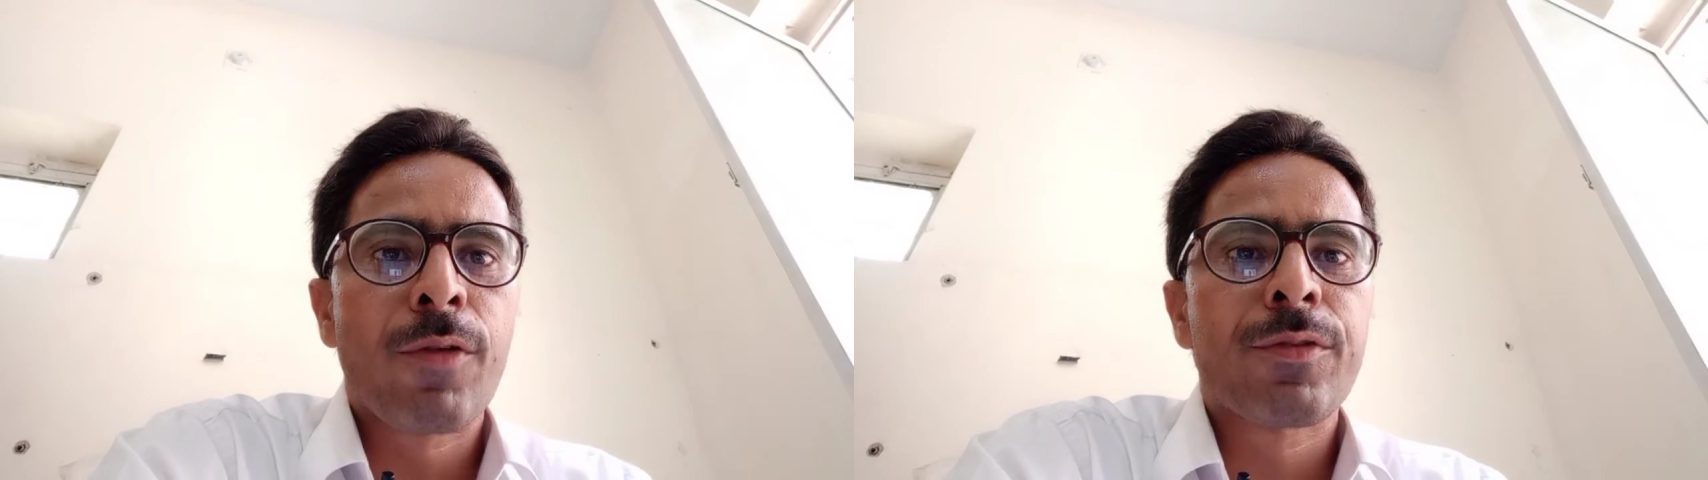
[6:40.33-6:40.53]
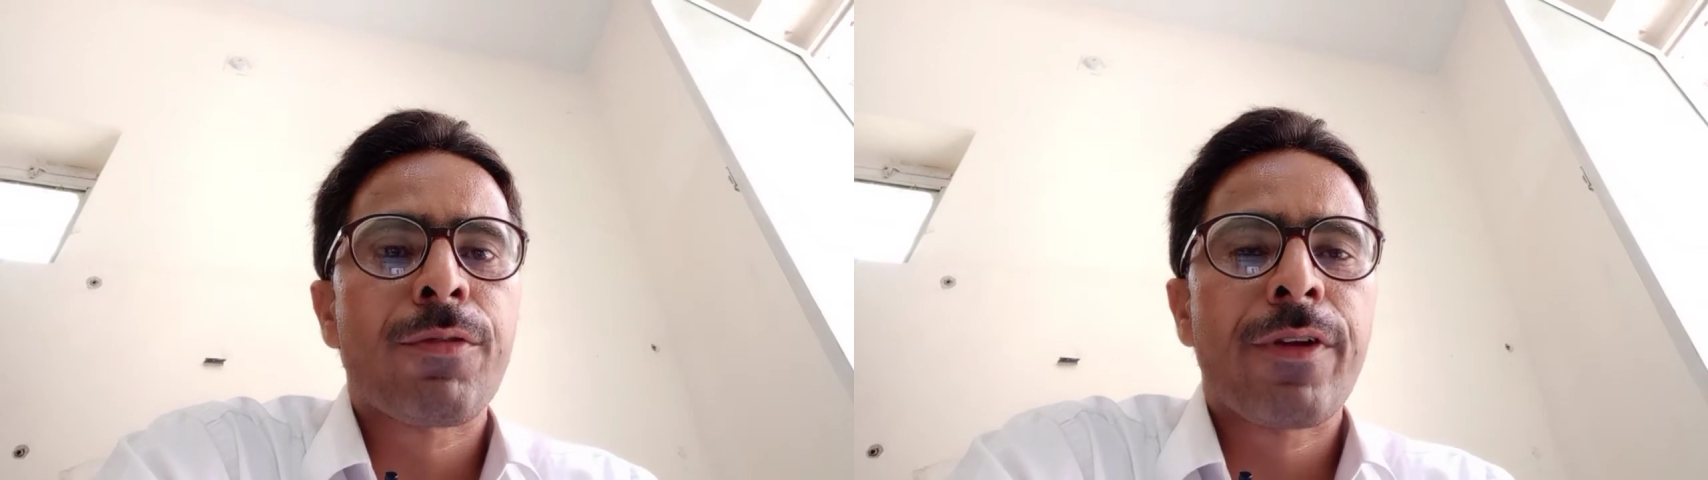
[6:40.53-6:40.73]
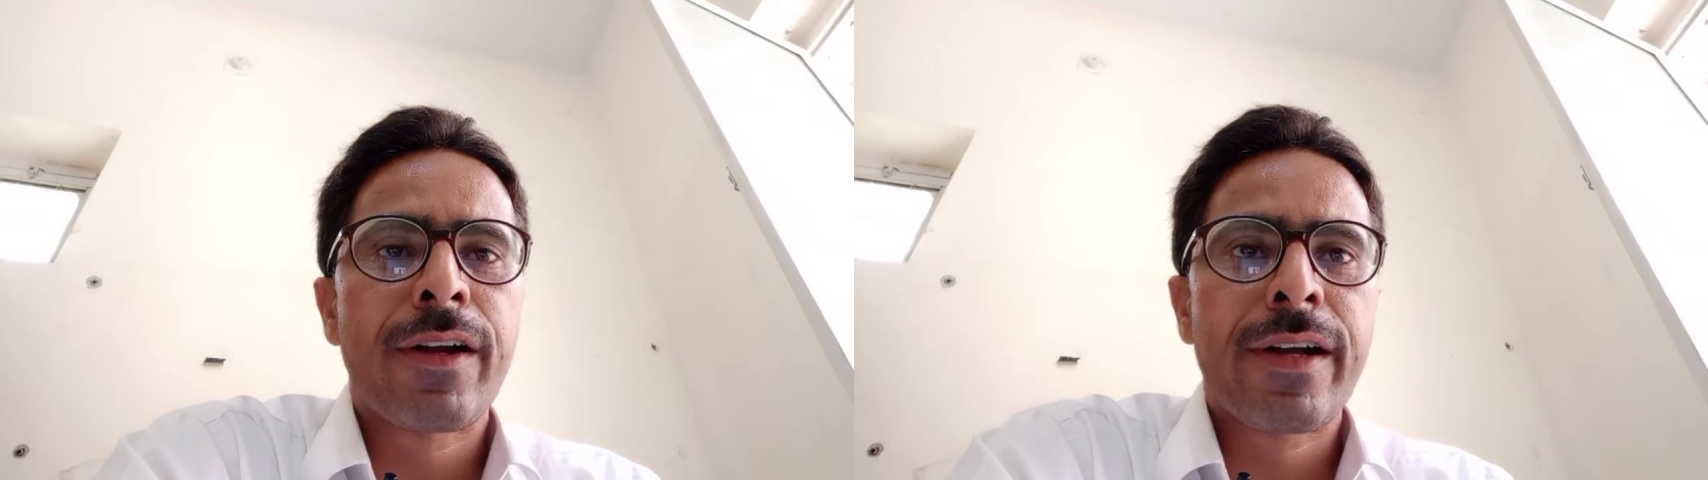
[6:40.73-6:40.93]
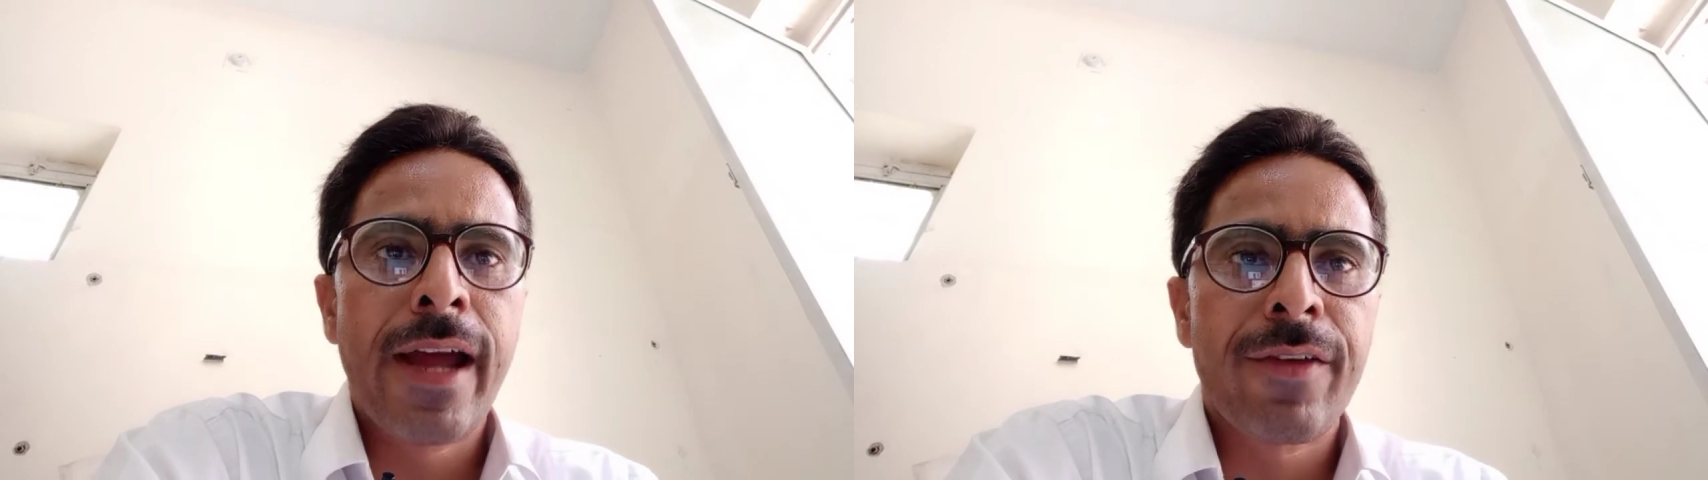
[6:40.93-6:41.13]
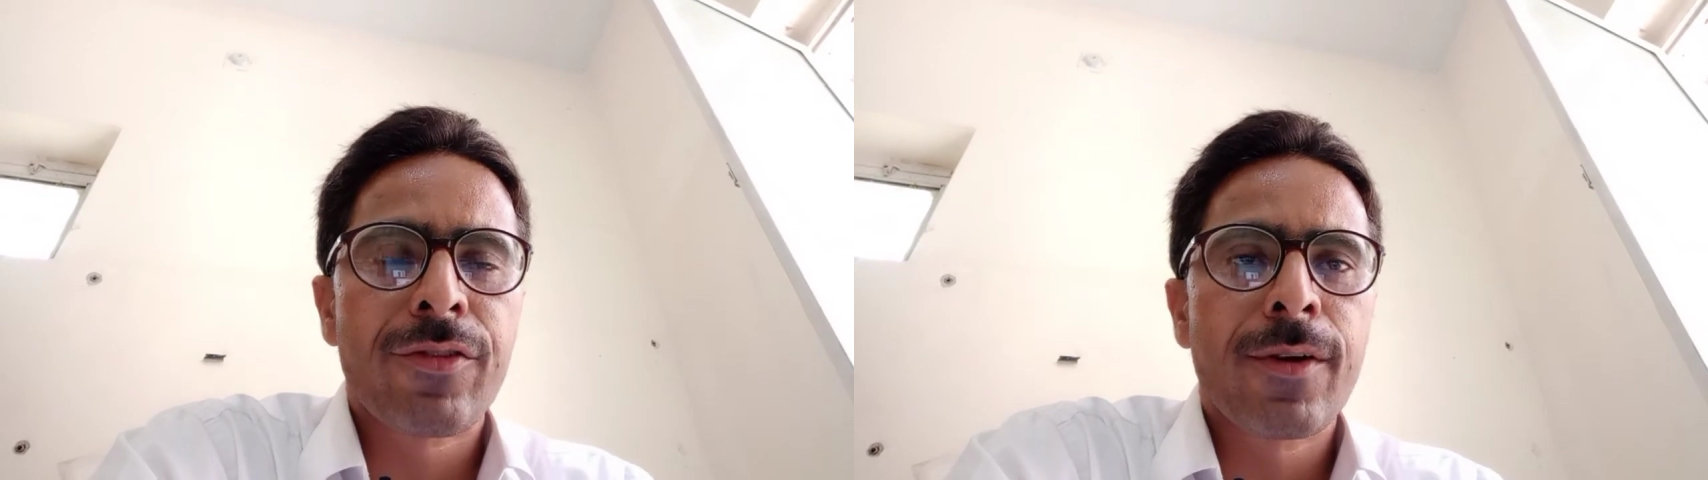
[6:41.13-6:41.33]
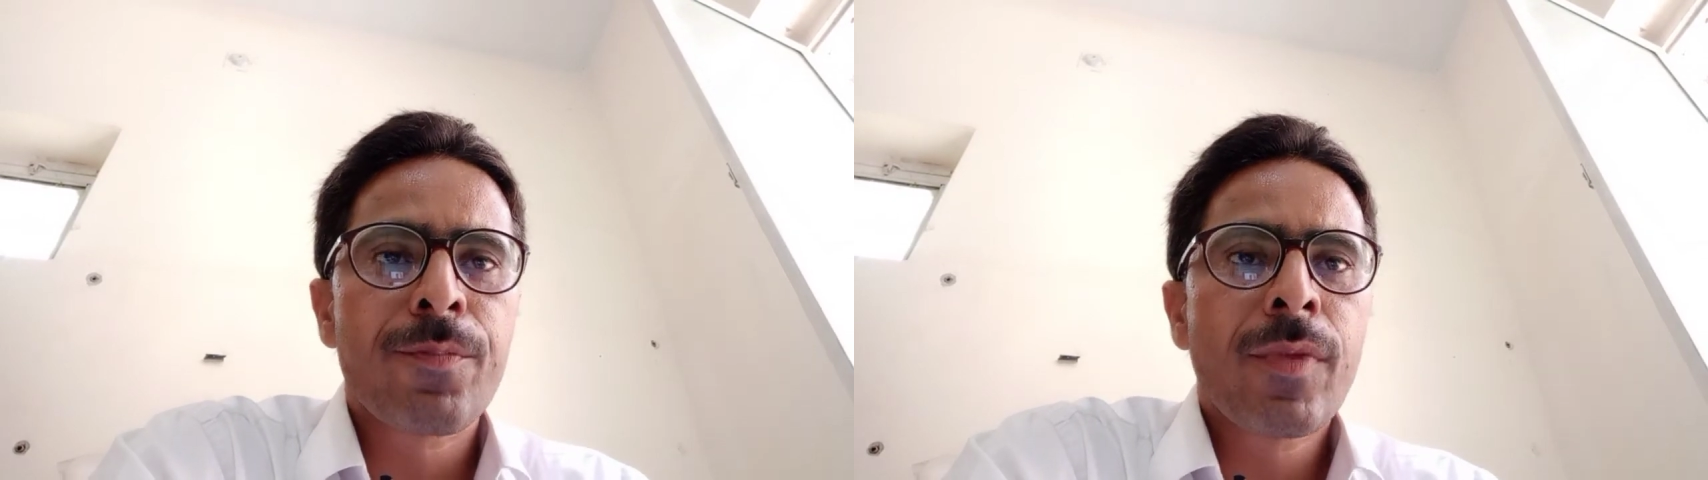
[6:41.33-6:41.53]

of the fittest,